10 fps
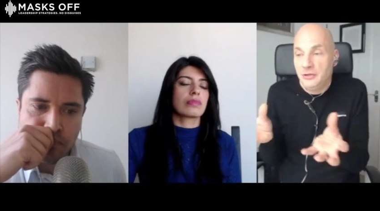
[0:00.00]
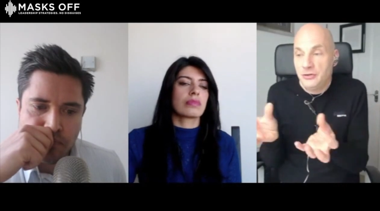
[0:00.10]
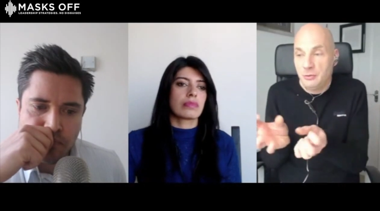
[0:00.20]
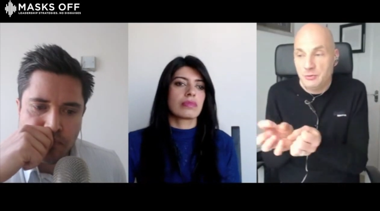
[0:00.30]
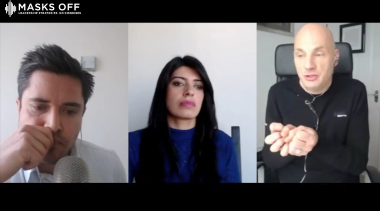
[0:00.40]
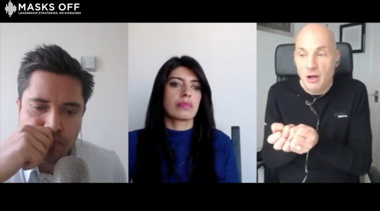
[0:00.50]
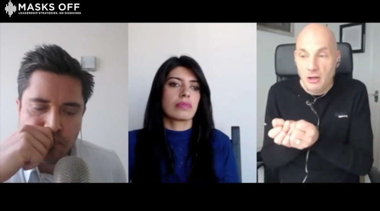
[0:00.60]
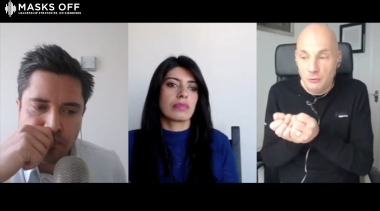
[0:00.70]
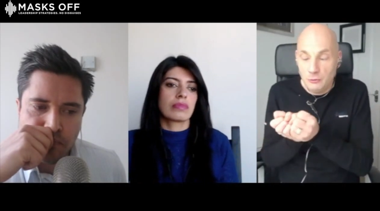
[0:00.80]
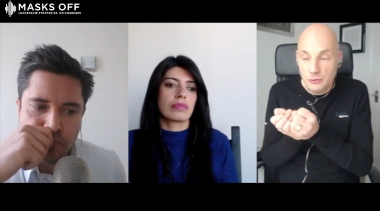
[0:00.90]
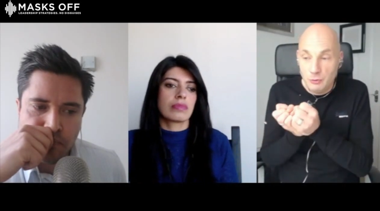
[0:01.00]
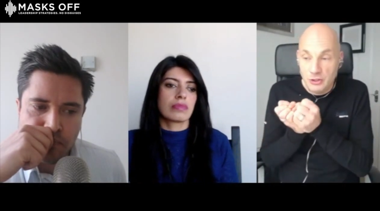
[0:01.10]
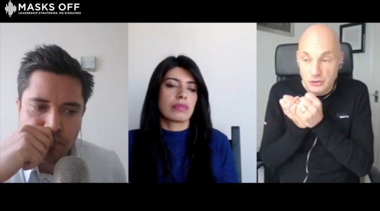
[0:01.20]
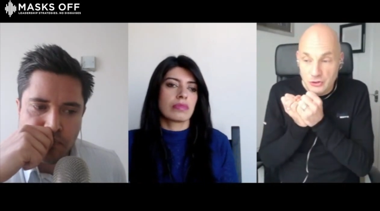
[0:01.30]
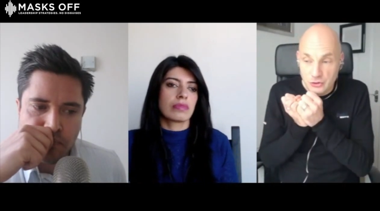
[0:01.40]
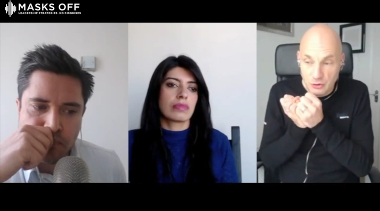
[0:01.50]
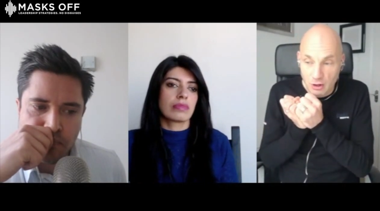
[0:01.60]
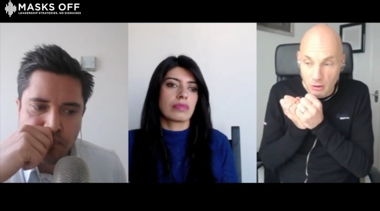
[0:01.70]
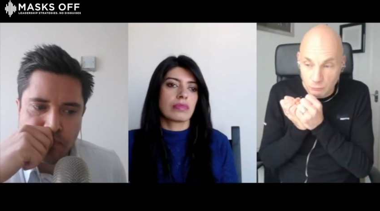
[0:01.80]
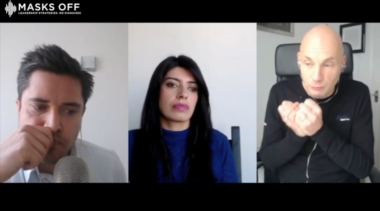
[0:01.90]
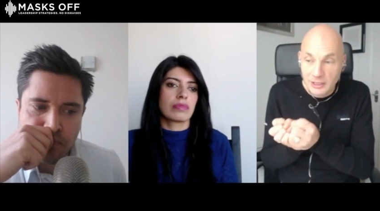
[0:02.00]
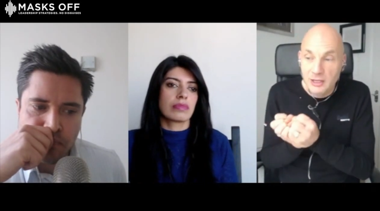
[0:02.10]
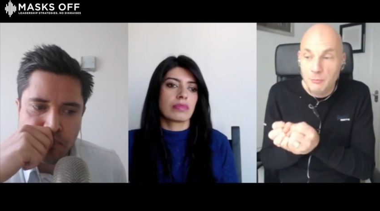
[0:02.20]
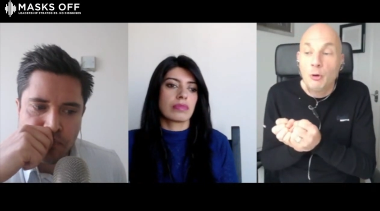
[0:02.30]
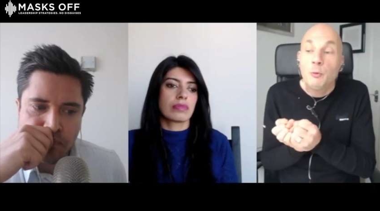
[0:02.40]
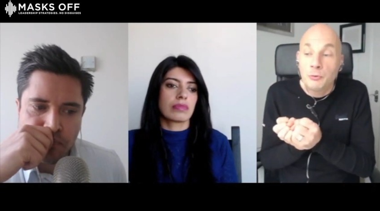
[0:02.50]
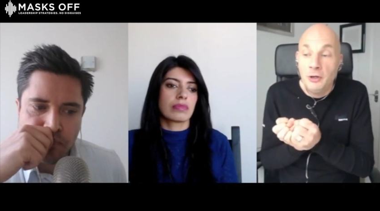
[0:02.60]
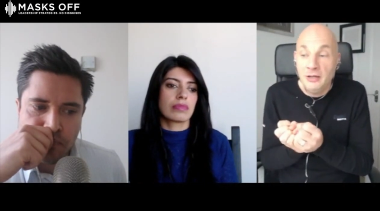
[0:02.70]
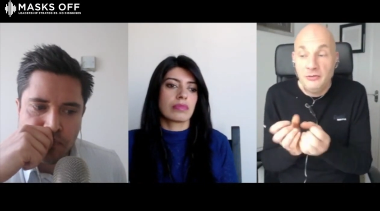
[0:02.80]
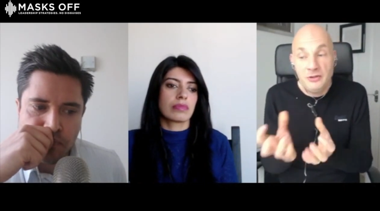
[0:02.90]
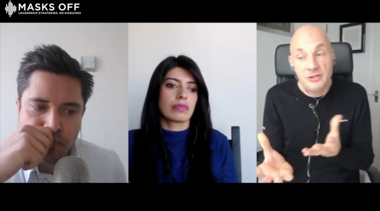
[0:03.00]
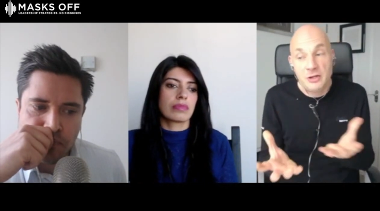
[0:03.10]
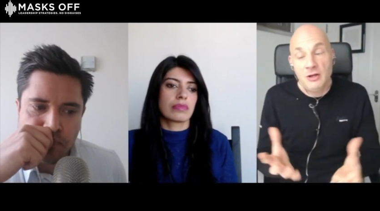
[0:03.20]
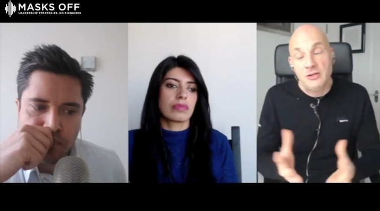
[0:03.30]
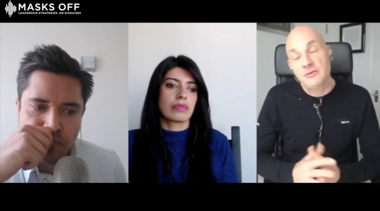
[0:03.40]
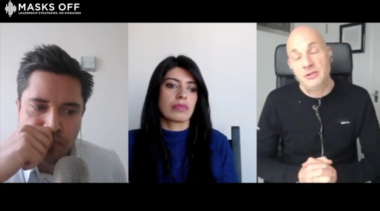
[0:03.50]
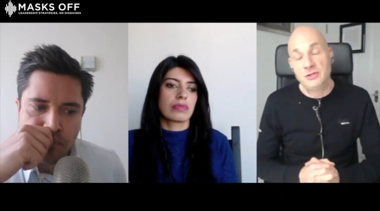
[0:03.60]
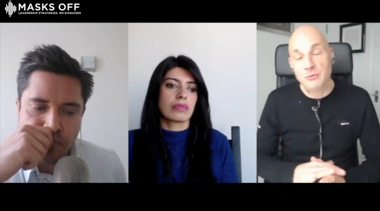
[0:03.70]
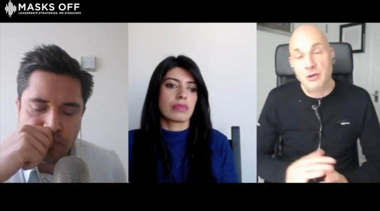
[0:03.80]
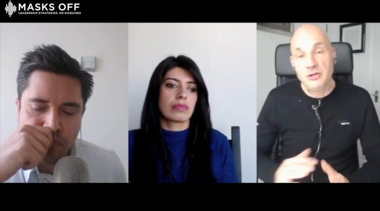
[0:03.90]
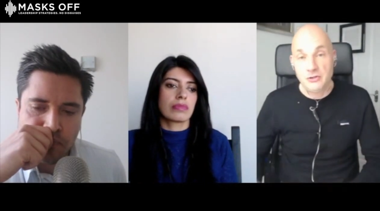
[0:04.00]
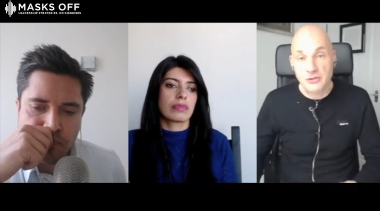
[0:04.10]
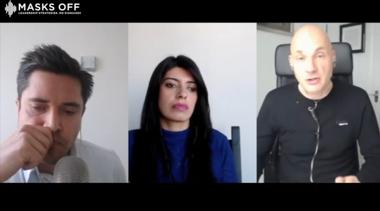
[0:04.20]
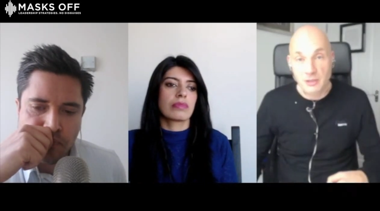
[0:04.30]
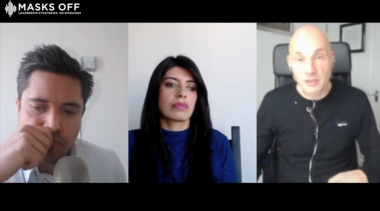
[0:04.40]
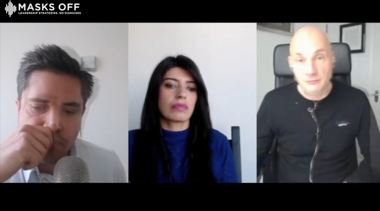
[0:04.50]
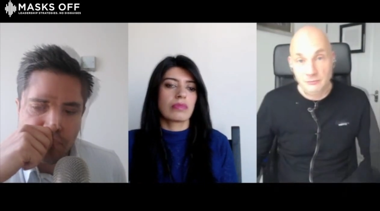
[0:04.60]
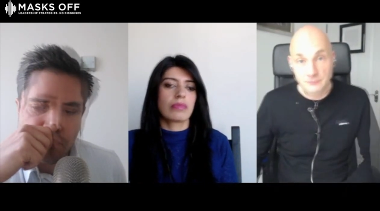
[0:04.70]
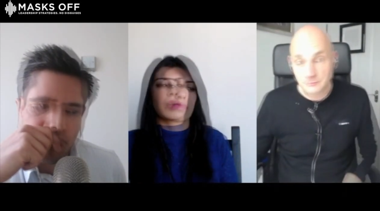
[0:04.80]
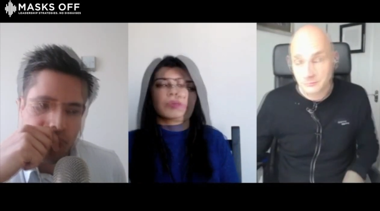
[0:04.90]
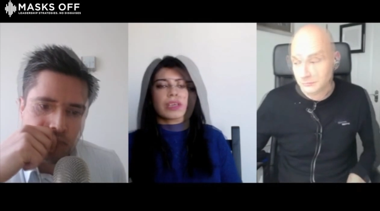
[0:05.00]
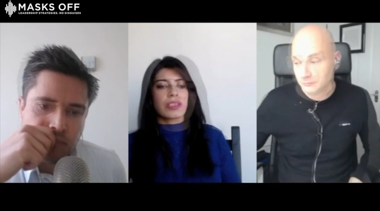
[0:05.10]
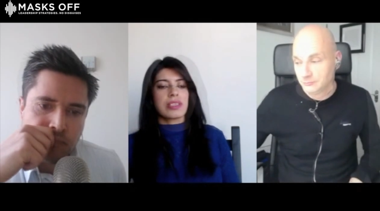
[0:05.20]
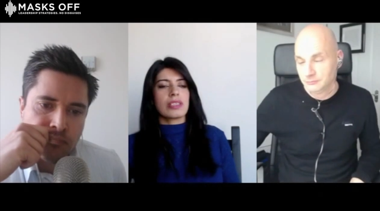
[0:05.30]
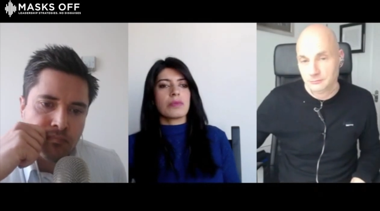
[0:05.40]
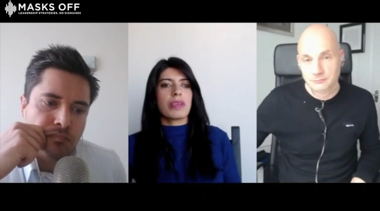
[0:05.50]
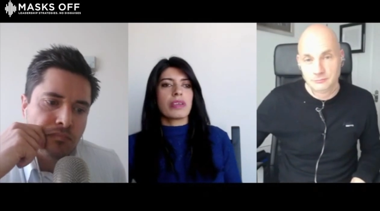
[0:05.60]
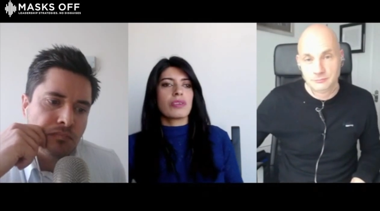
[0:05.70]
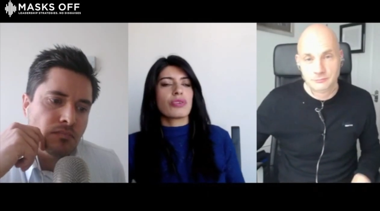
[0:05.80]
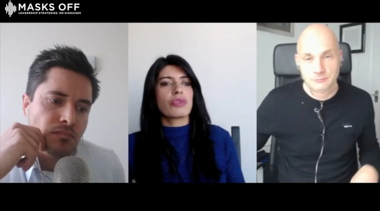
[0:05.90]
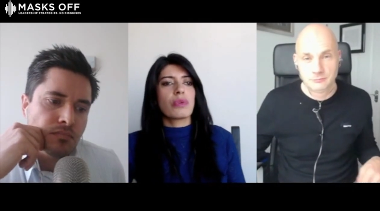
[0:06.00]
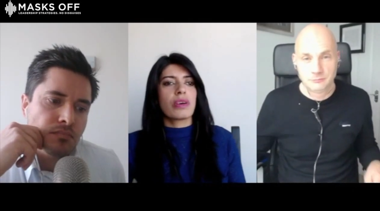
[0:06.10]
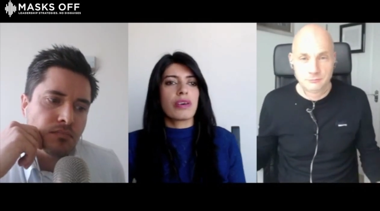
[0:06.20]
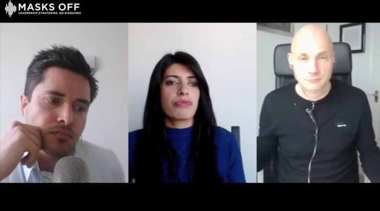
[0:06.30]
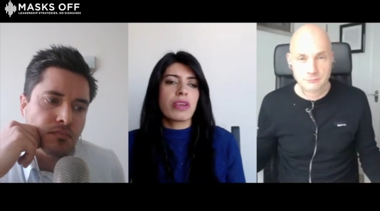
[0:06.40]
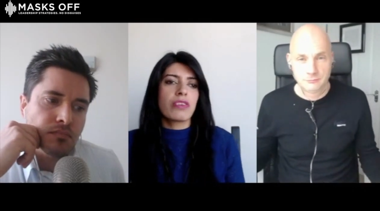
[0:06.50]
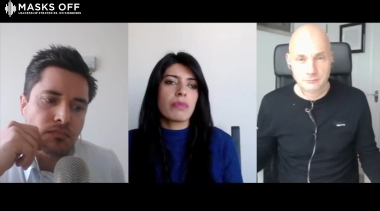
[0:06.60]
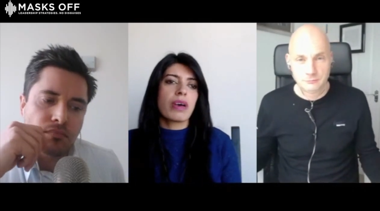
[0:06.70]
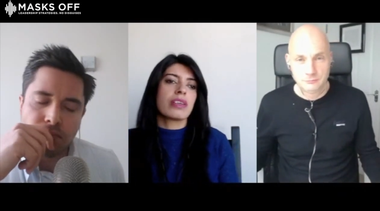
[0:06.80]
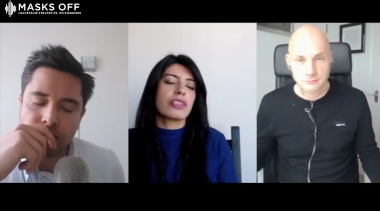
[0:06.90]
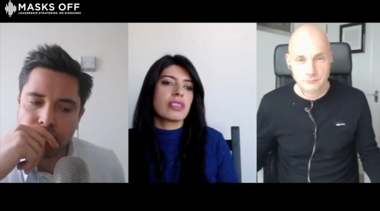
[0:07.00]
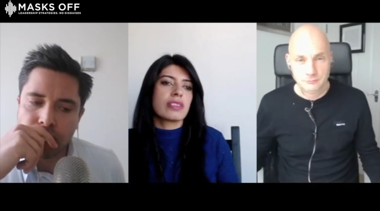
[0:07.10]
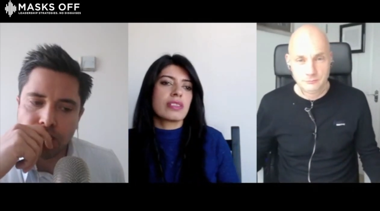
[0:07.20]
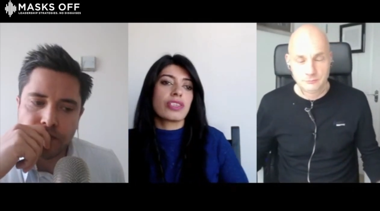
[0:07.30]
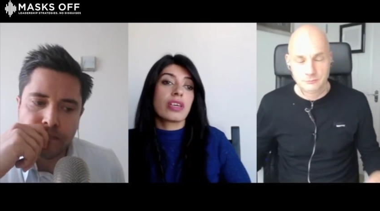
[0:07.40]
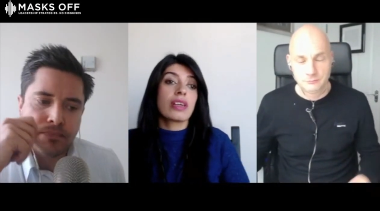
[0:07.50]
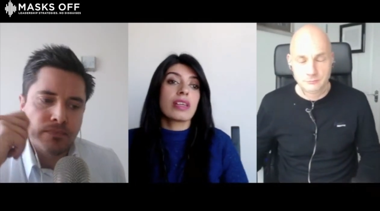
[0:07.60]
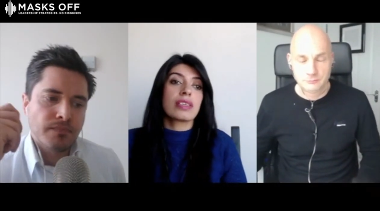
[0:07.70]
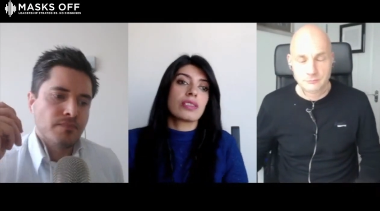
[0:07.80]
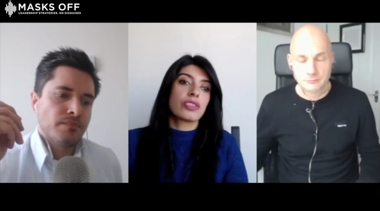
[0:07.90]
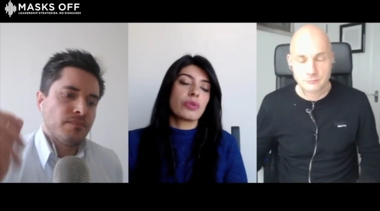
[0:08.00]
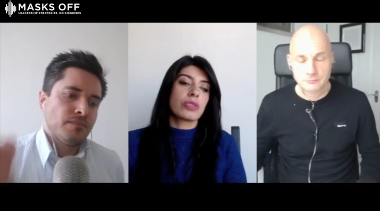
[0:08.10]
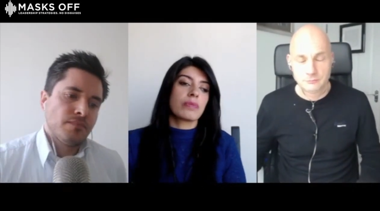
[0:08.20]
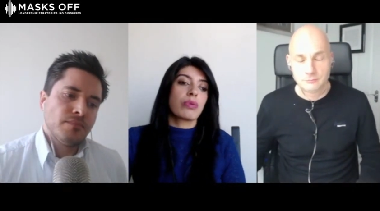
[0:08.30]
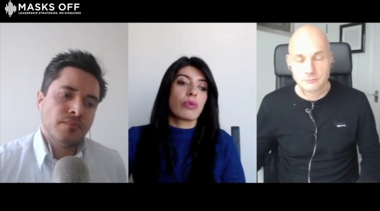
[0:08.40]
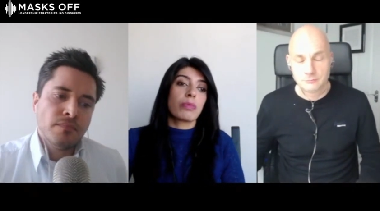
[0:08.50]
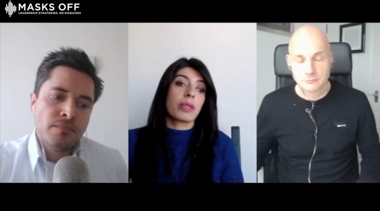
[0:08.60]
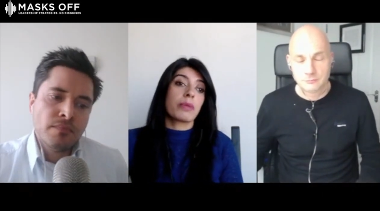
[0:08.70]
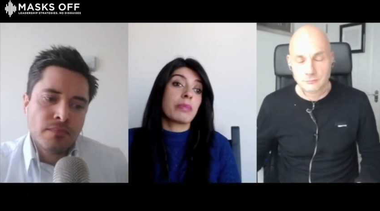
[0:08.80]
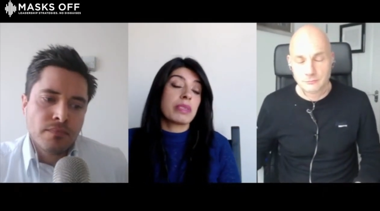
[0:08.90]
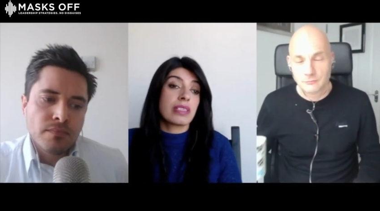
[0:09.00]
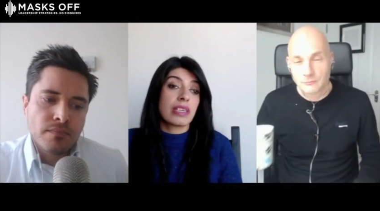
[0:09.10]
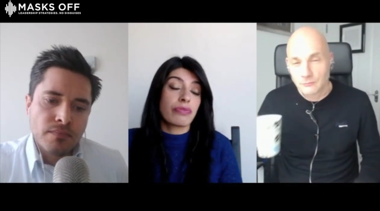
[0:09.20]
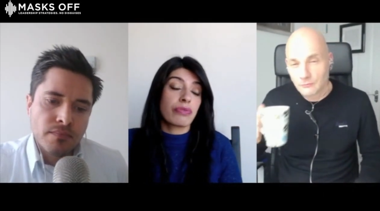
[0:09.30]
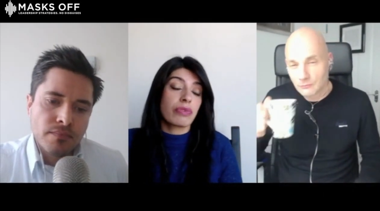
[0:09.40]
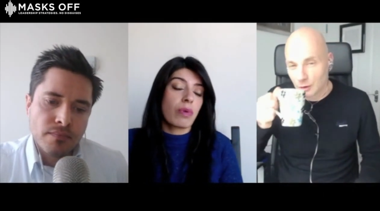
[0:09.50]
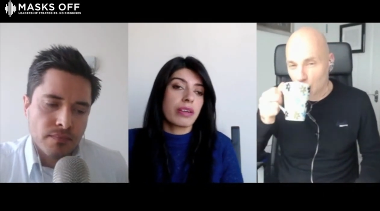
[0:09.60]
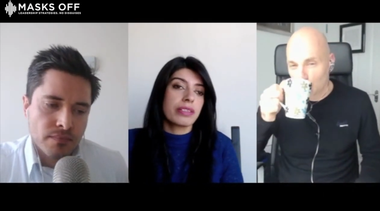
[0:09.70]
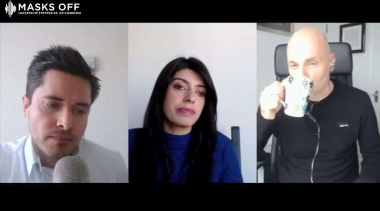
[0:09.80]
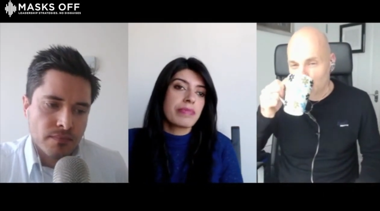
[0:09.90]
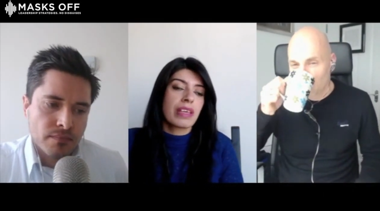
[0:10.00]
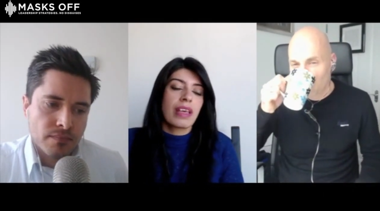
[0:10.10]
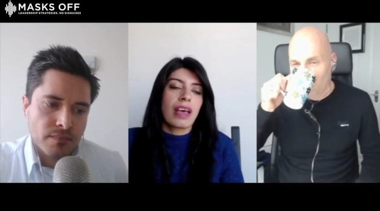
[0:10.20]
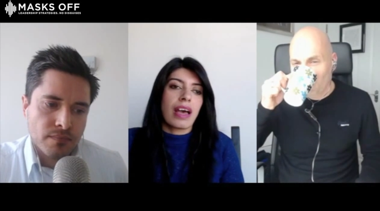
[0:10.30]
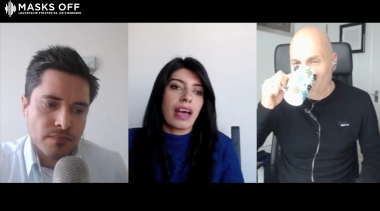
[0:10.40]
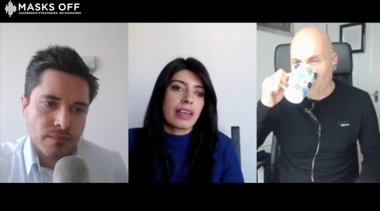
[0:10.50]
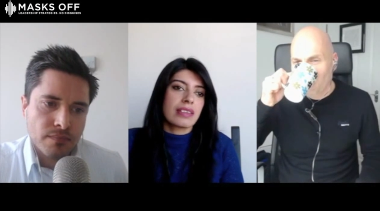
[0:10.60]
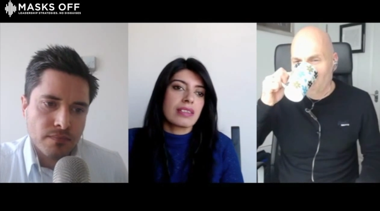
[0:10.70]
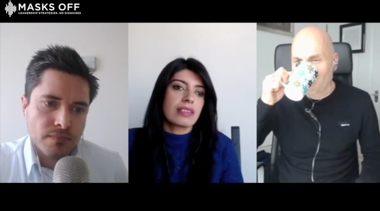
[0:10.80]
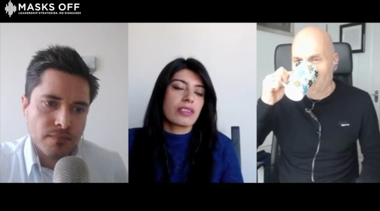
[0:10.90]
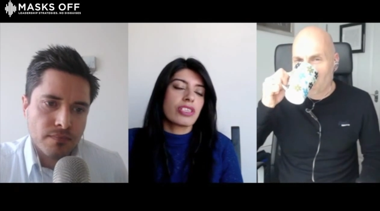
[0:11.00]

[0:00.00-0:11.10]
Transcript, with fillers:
Speaker 1: leadership styles, which are really appropriate in these kinds of situations, I believe.
Speaker 2: I was actually speaking to uh, a friend of mine. She's a journalist and she was employed by the BBC for a while, and